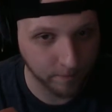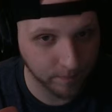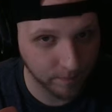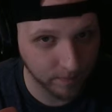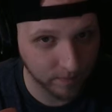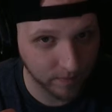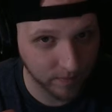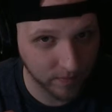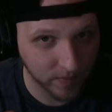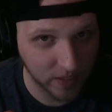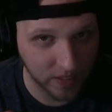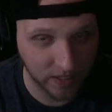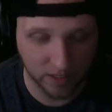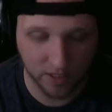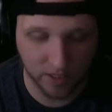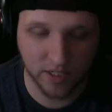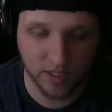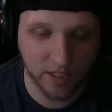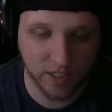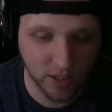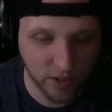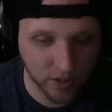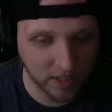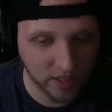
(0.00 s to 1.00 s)
you
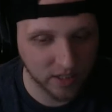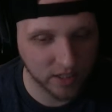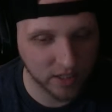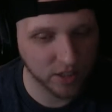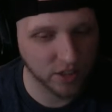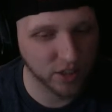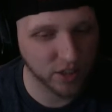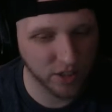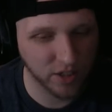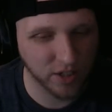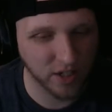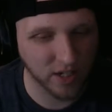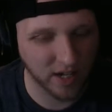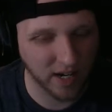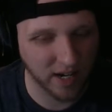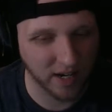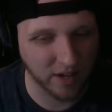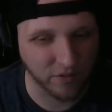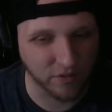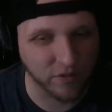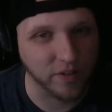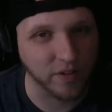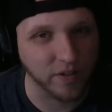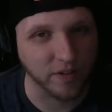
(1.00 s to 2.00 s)
can kind of
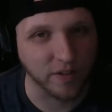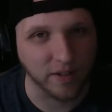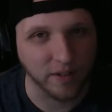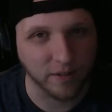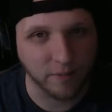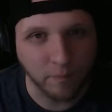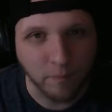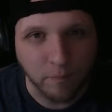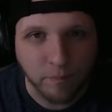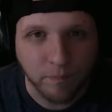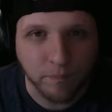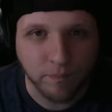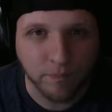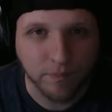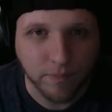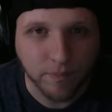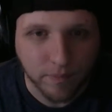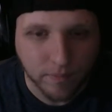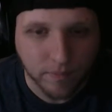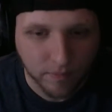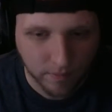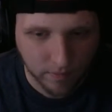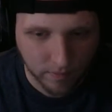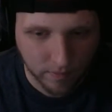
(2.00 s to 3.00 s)
feel it.
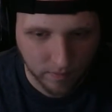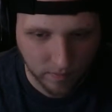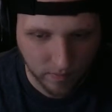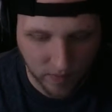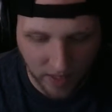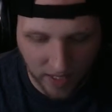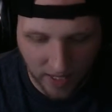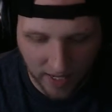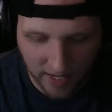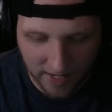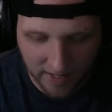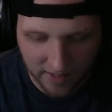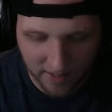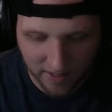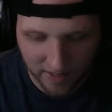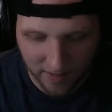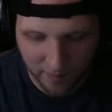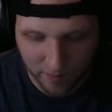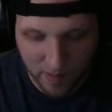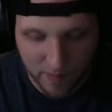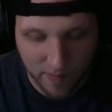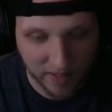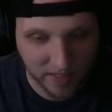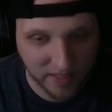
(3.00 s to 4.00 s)
And maybe
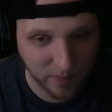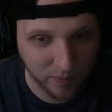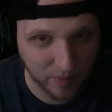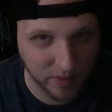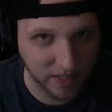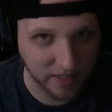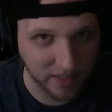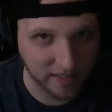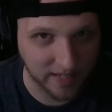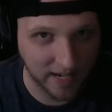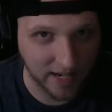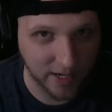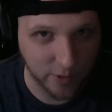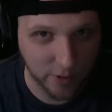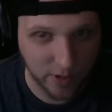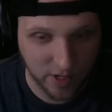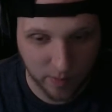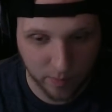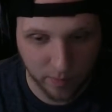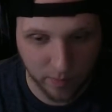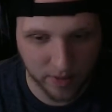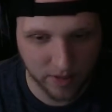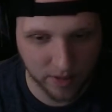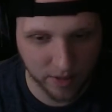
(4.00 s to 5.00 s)
that's a bit exaggerated,
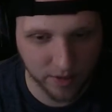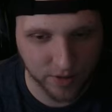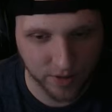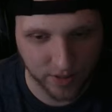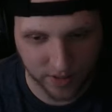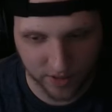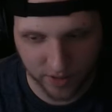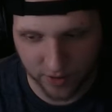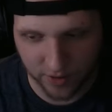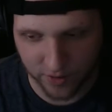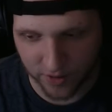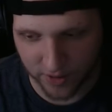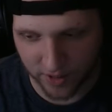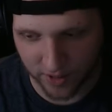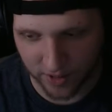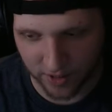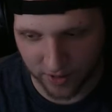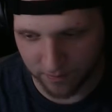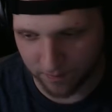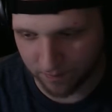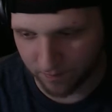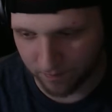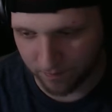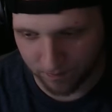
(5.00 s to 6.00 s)
but there's
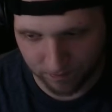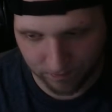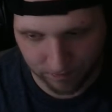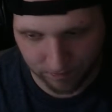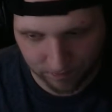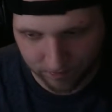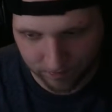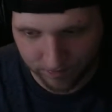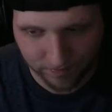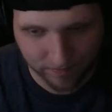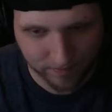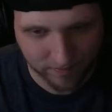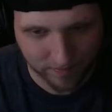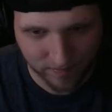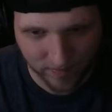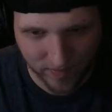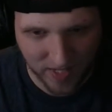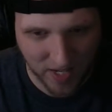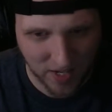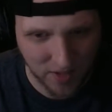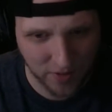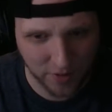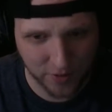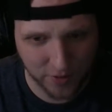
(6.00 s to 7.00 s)

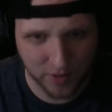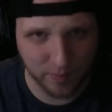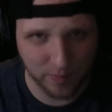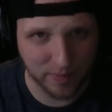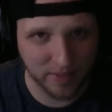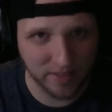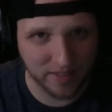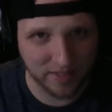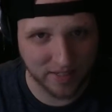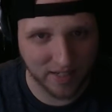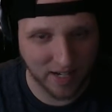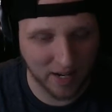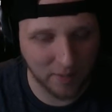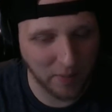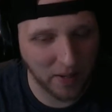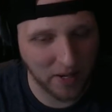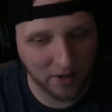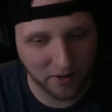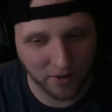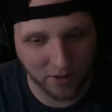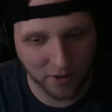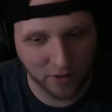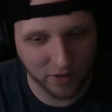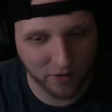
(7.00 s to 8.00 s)
a bit of time. I don't
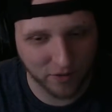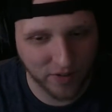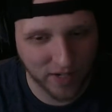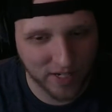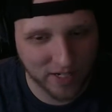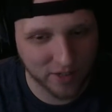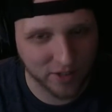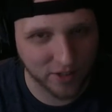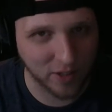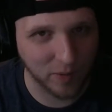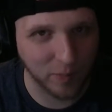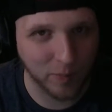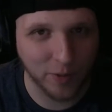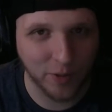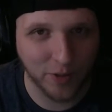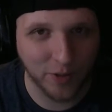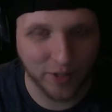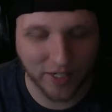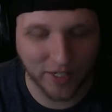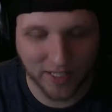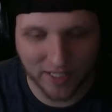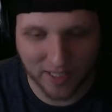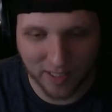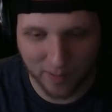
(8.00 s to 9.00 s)
know. The faster the computer gets,
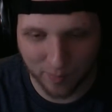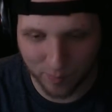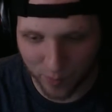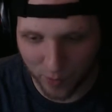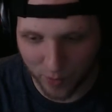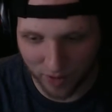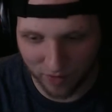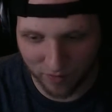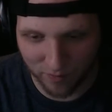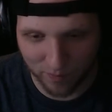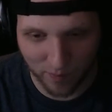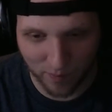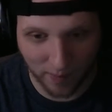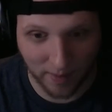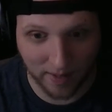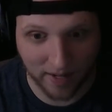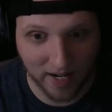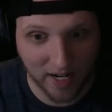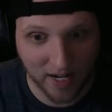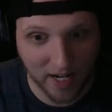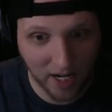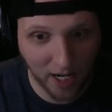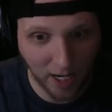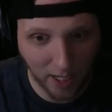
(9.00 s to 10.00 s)
the more I'm like,
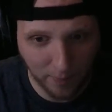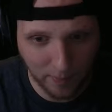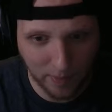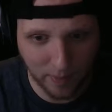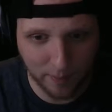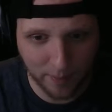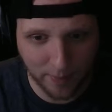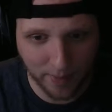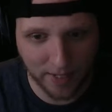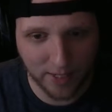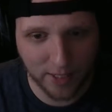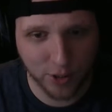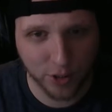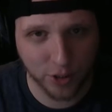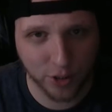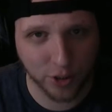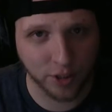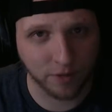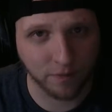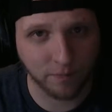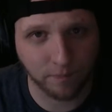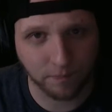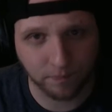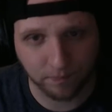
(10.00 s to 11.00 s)
I'm impatient.
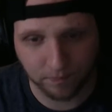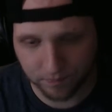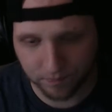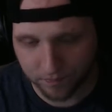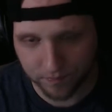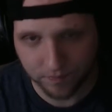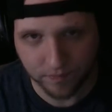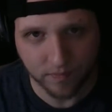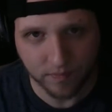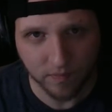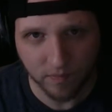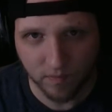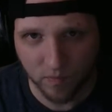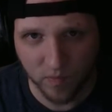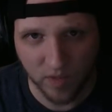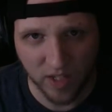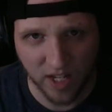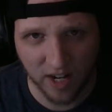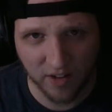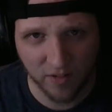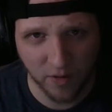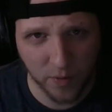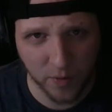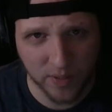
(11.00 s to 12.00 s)
I've
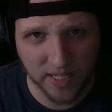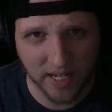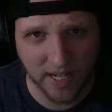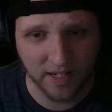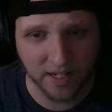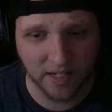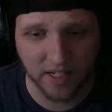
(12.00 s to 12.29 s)
always had